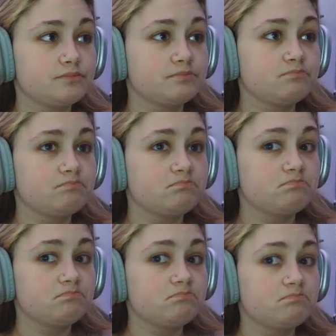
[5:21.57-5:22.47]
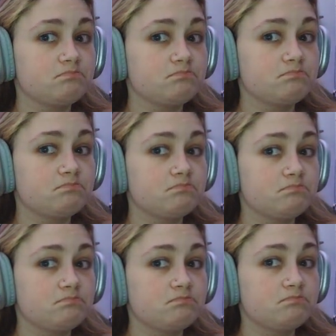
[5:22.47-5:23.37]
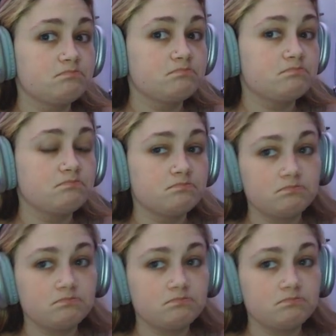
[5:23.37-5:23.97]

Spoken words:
(no one is talking)